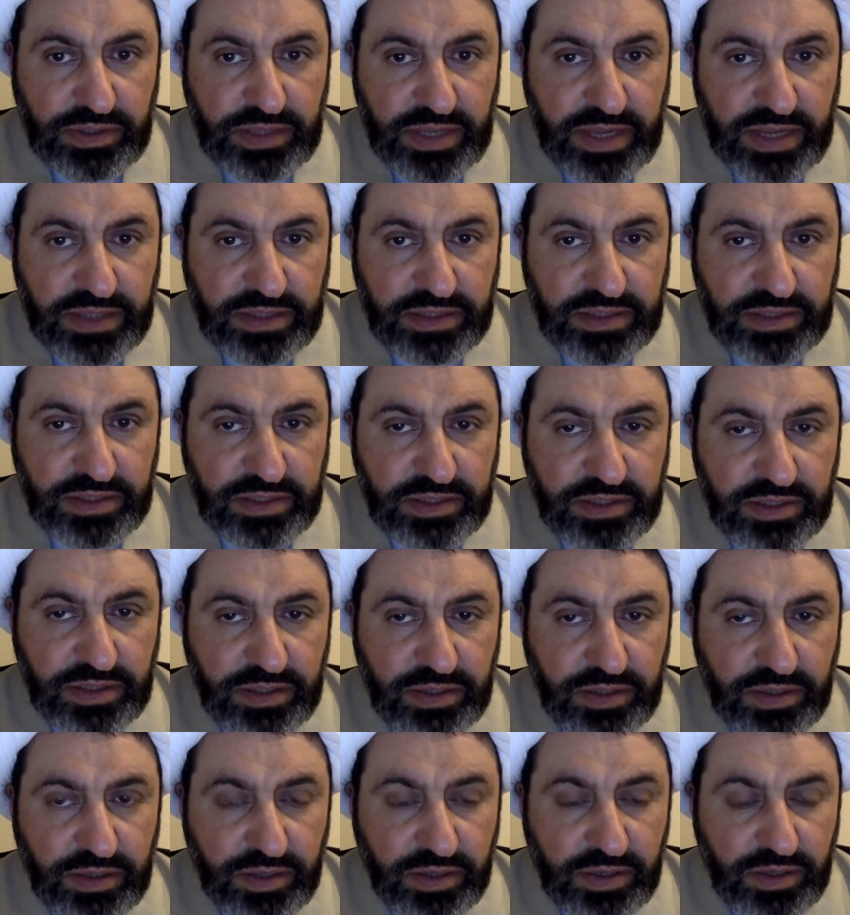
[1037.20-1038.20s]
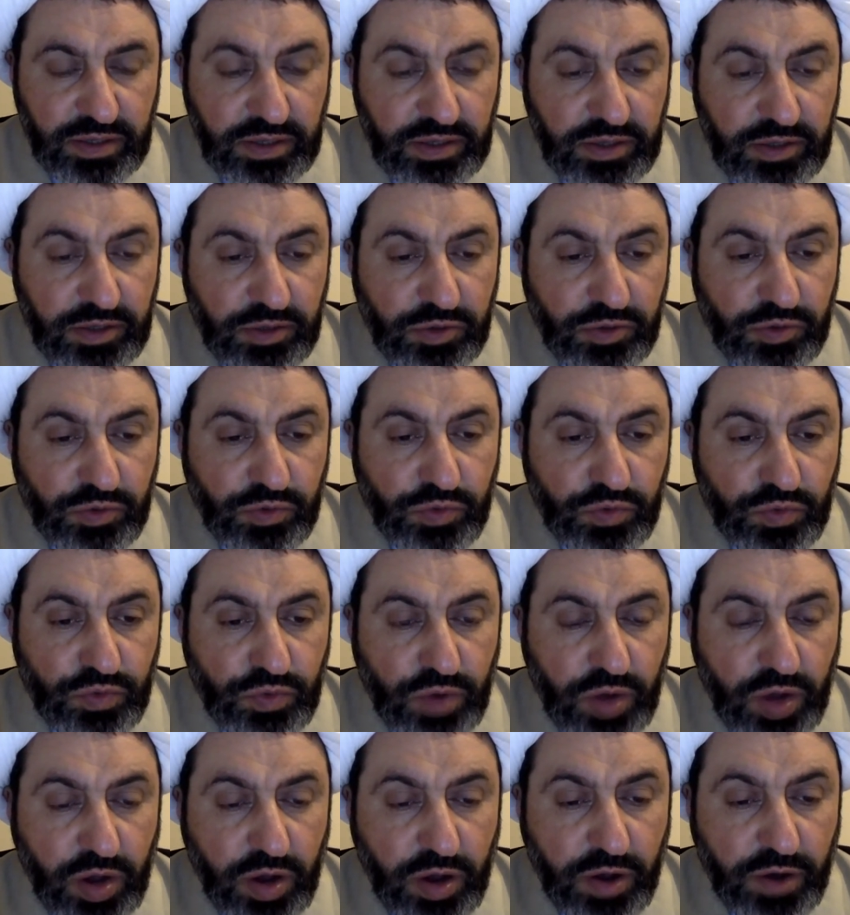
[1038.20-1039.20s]
that
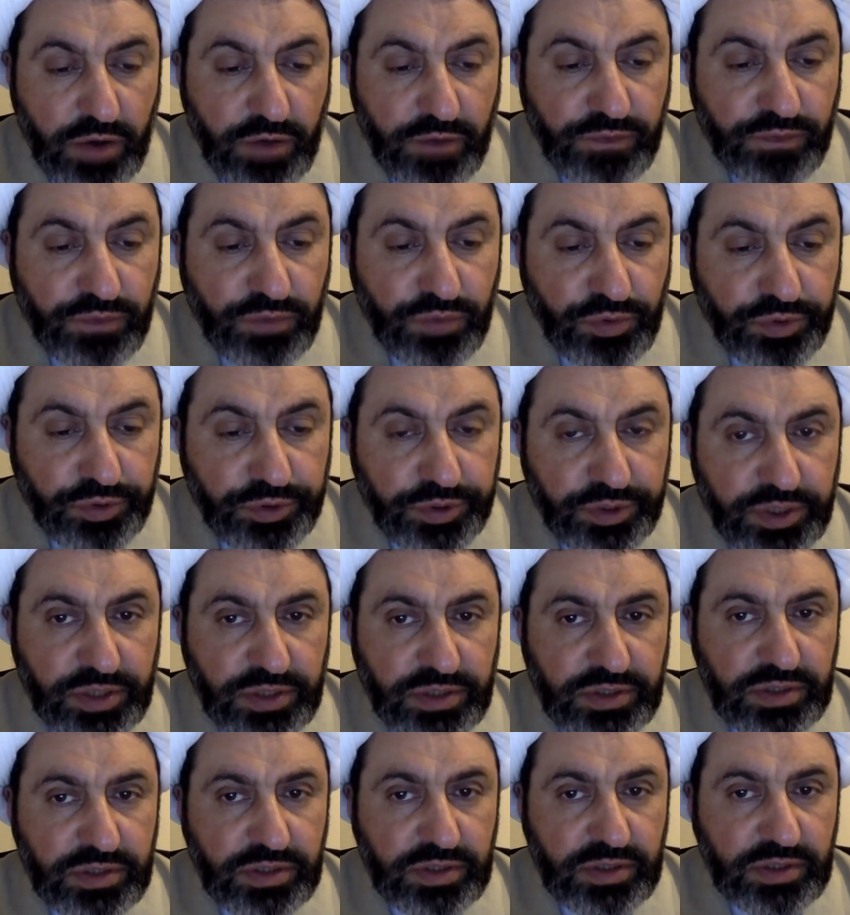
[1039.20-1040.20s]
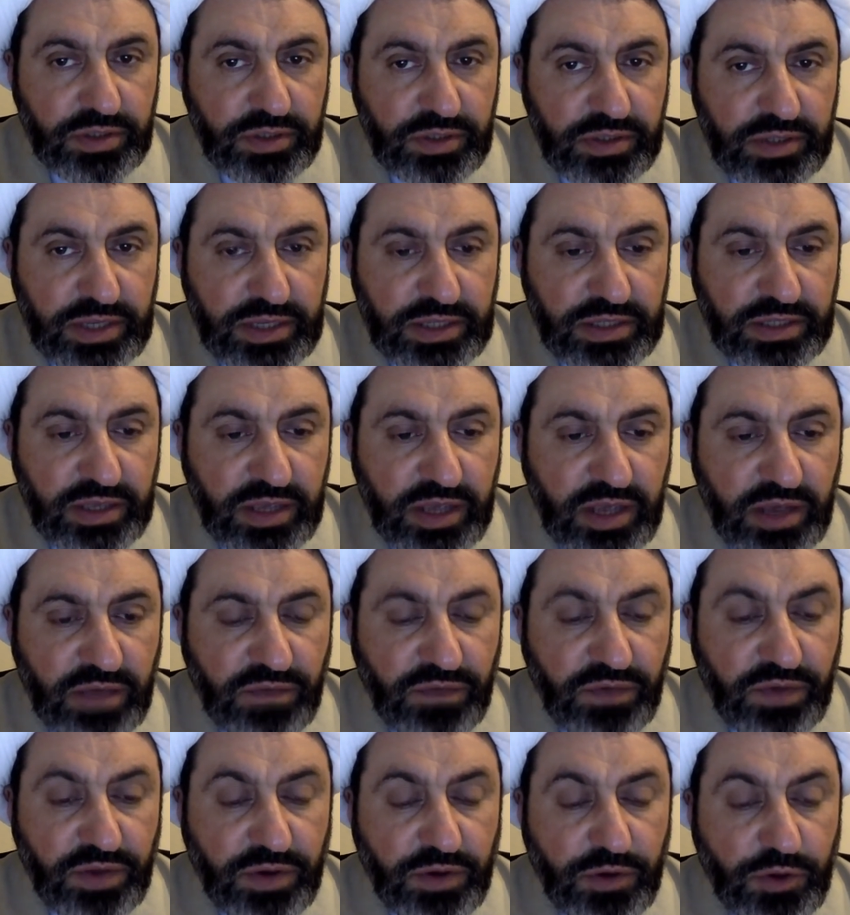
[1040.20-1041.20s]
you are worried that
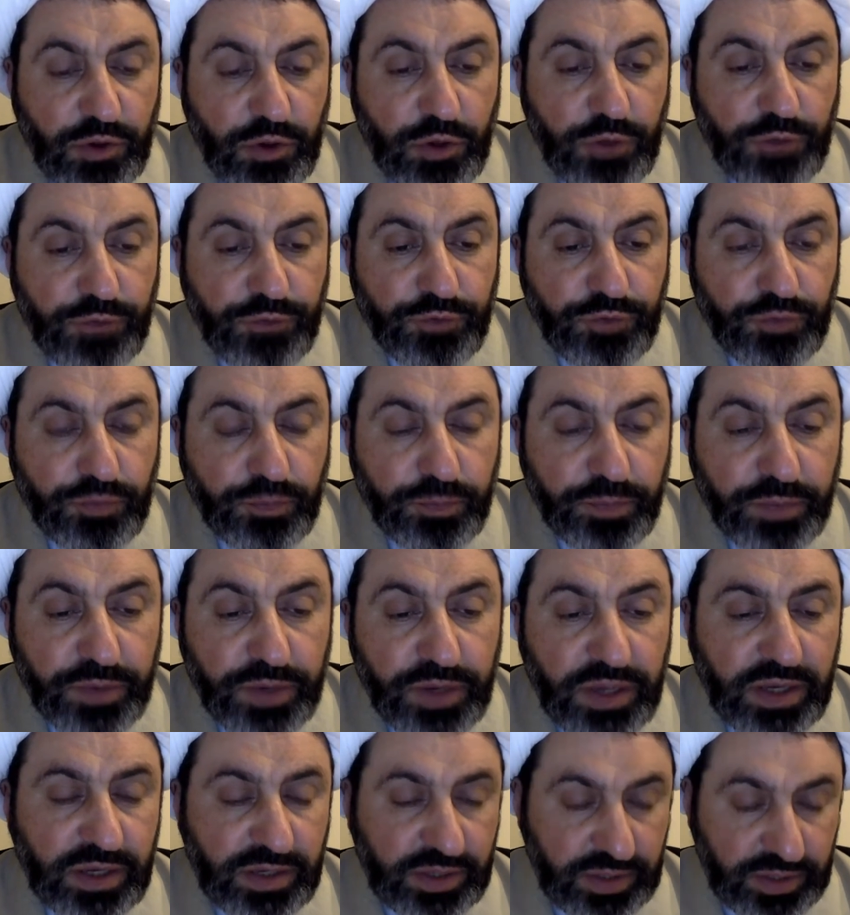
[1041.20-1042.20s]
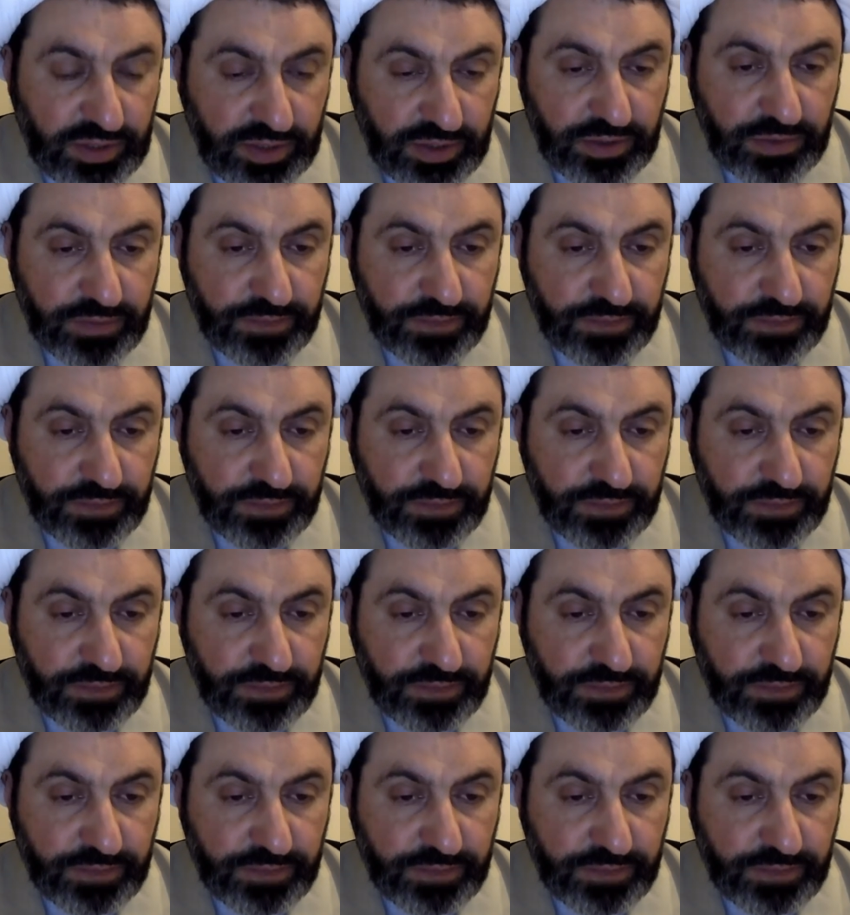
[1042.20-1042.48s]
even if you bring